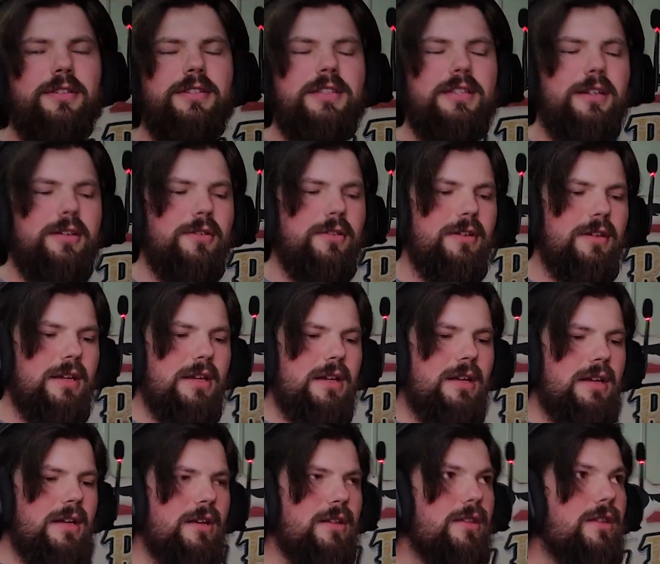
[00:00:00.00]
So,
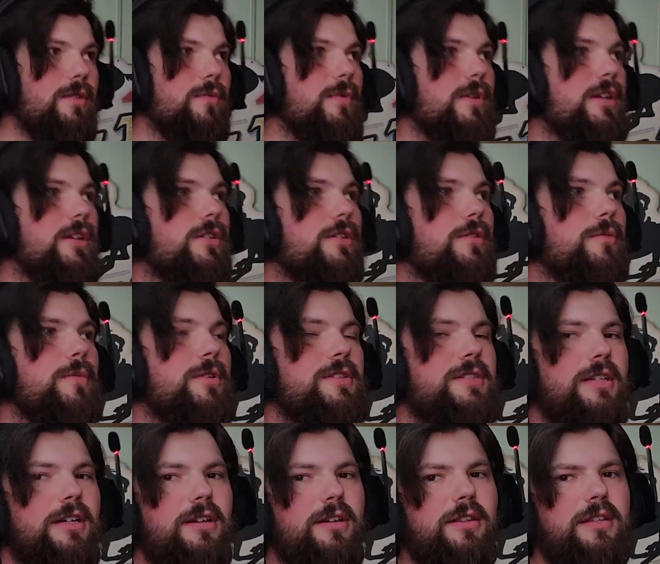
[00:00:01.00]
and then we can do
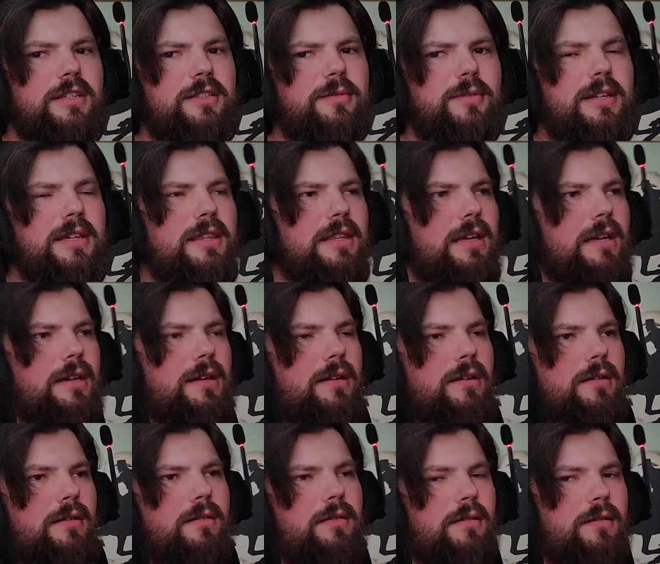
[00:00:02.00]
music on this one, I think.